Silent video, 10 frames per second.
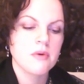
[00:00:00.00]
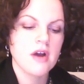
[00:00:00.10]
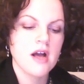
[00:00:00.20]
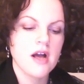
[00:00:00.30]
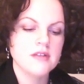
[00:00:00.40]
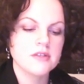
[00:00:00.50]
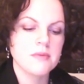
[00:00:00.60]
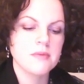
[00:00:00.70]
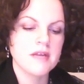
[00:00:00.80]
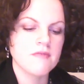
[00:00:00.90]
where I
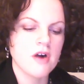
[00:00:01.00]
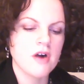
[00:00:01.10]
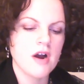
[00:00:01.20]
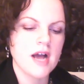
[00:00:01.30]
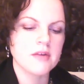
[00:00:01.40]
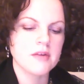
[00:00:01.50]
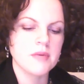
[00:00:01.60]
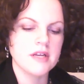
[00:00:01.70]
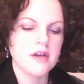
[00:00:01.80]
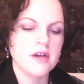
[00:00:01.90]
also bent far out a
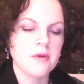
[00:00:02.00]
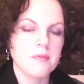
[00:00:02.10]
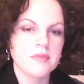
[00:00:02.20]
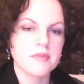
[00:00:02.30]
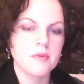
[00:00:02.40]
window,